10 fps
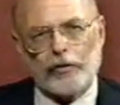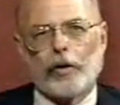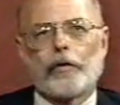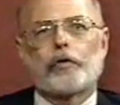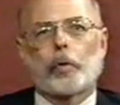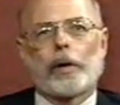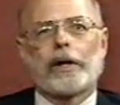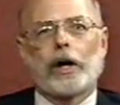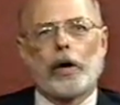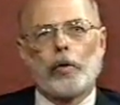So the story
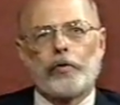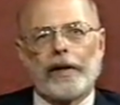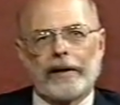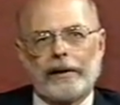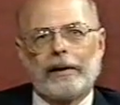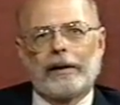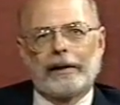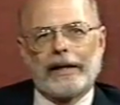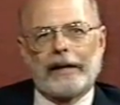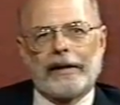goes that
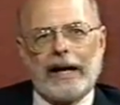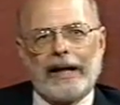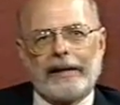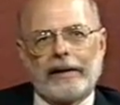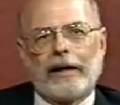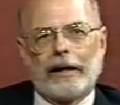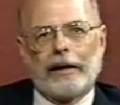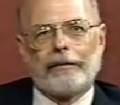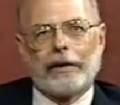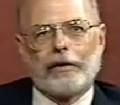late at night,
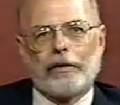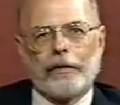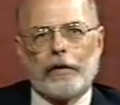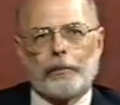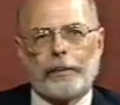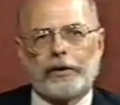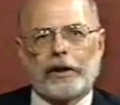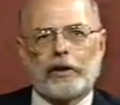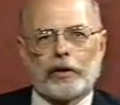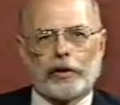this
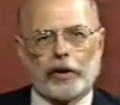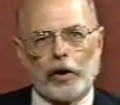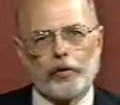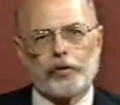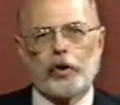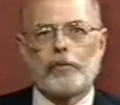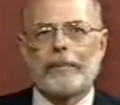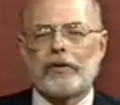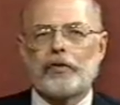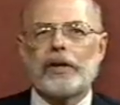particular ghost
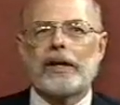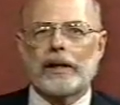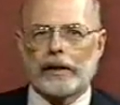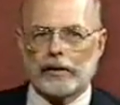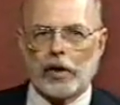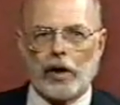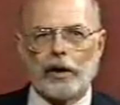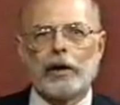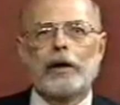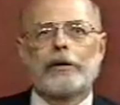could be seen in a
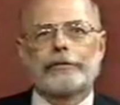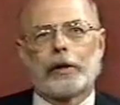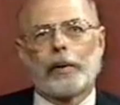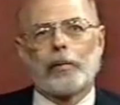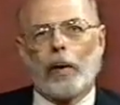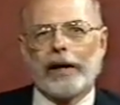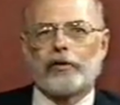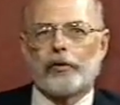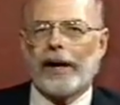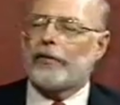long, flowing
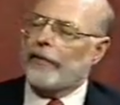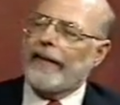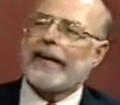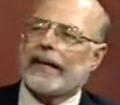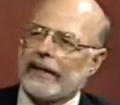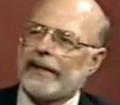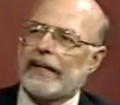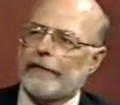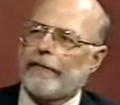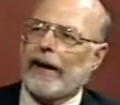white dress, and they could
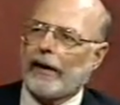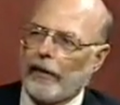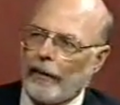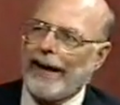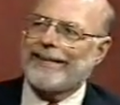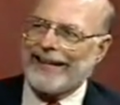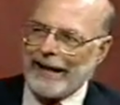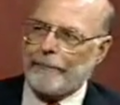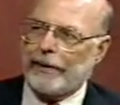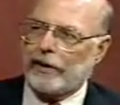identify her as
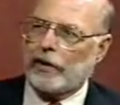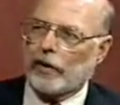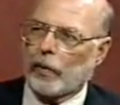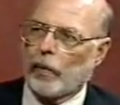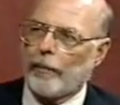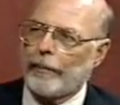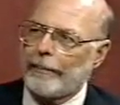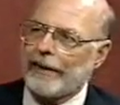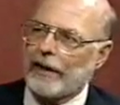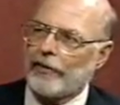that particular woman
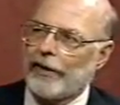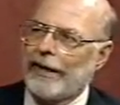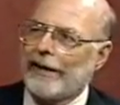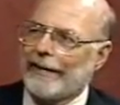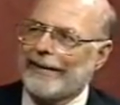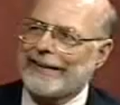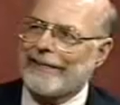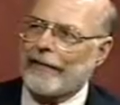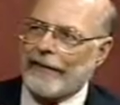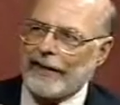because they
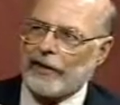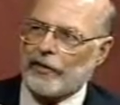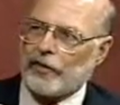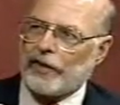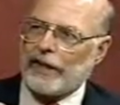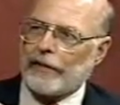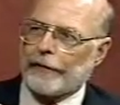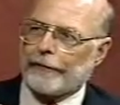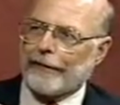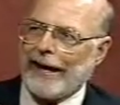said that they could see
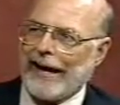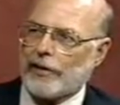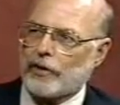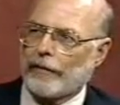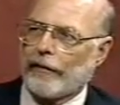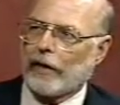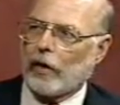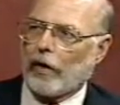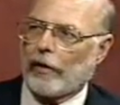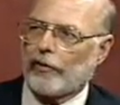the flash of the
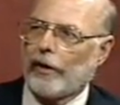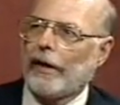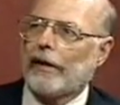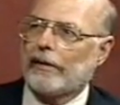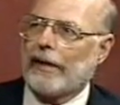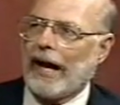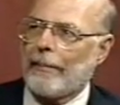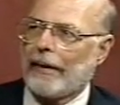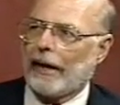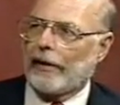large
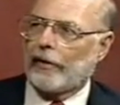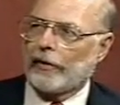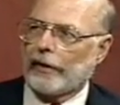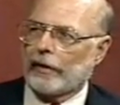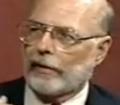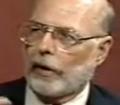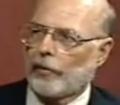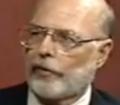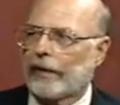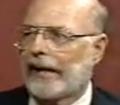diamond on her little
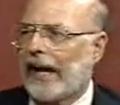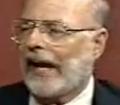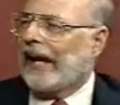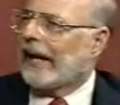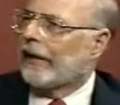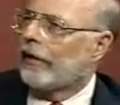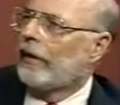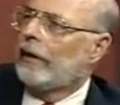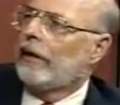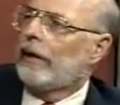ghostly hand.
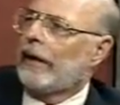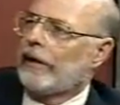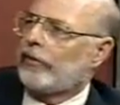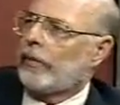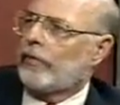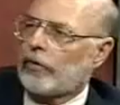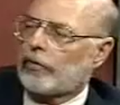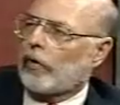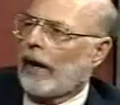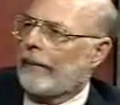And she was
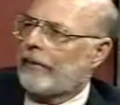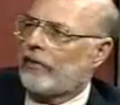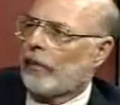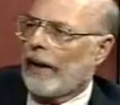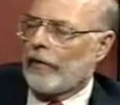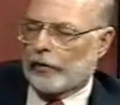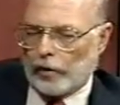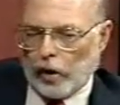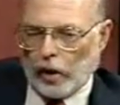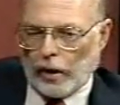described as a rather
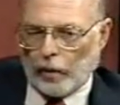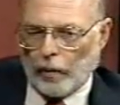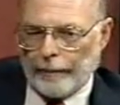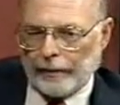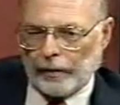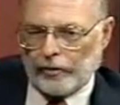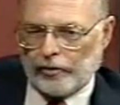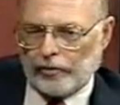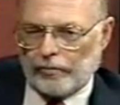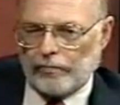tall woman,
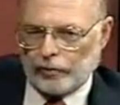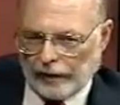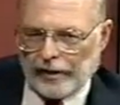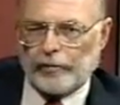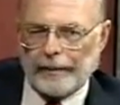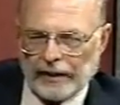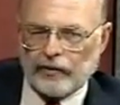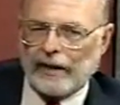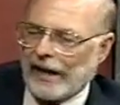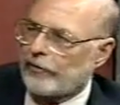which strikes me
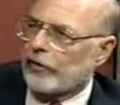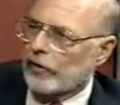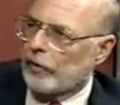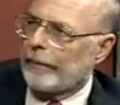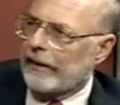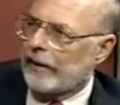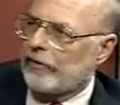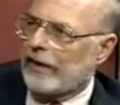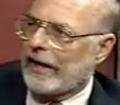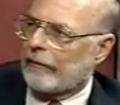as logical
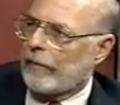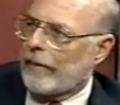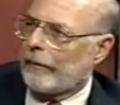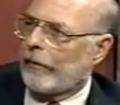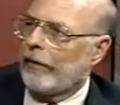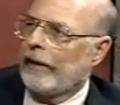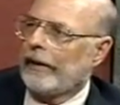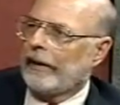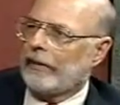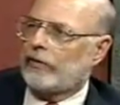because you got to remember,
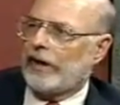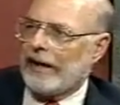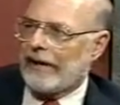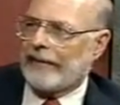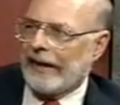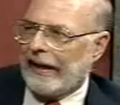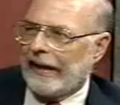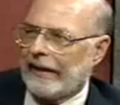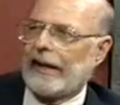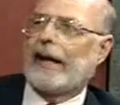if she didn't have a
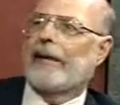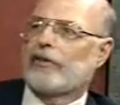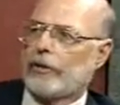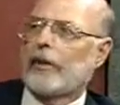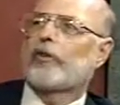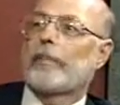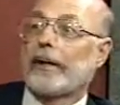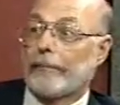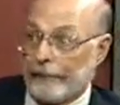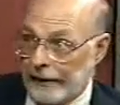head, she must have
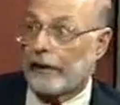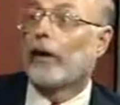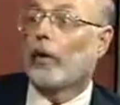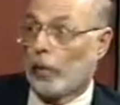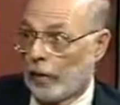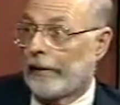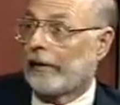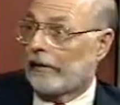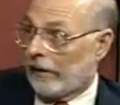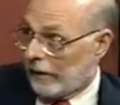been a big
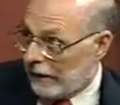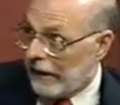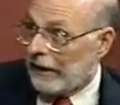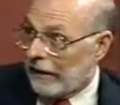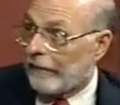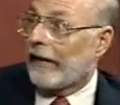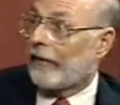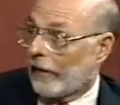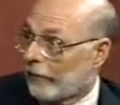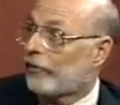woman indeed if they
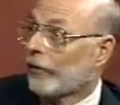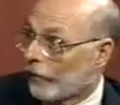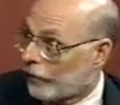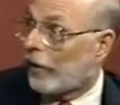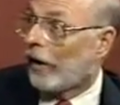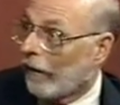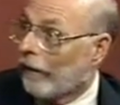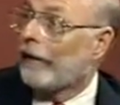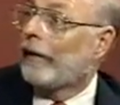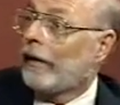thought she was tall.